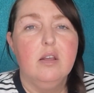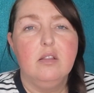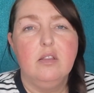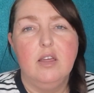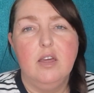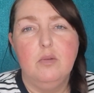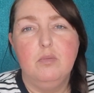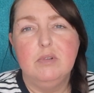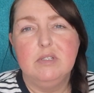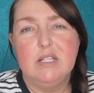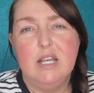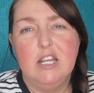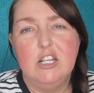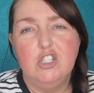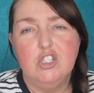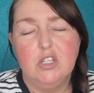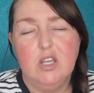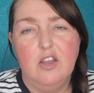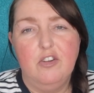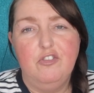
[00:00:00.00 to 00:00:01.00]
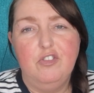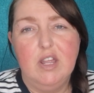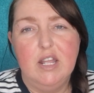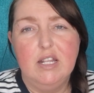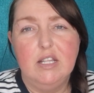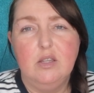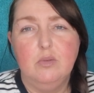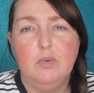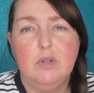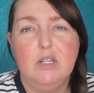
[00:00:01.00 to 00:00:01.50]
Claire was actually a
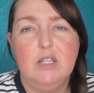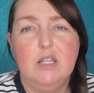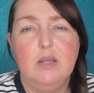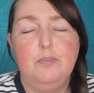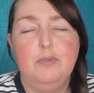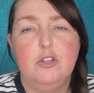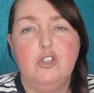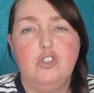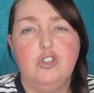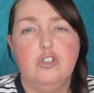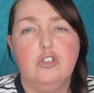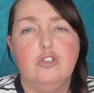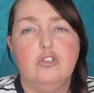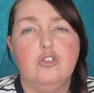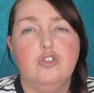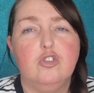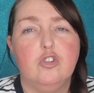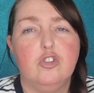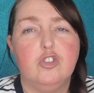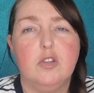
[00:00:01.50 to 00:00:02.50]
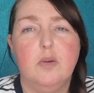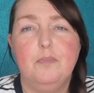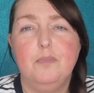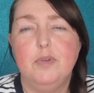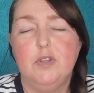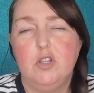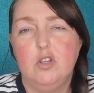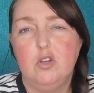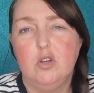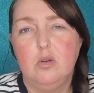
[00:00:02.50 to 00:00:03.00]
friend of one of the producers or
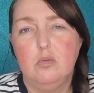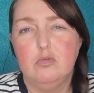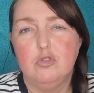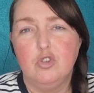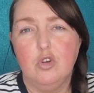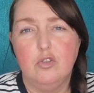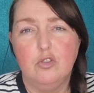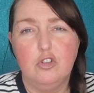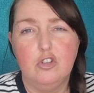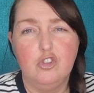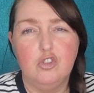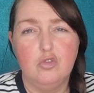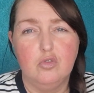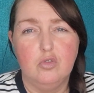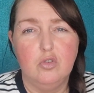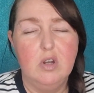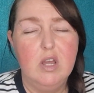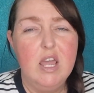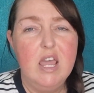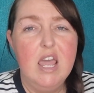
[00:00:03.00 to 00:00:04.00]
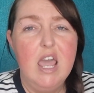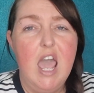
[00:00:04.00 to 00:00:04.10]
somebody who was on the show,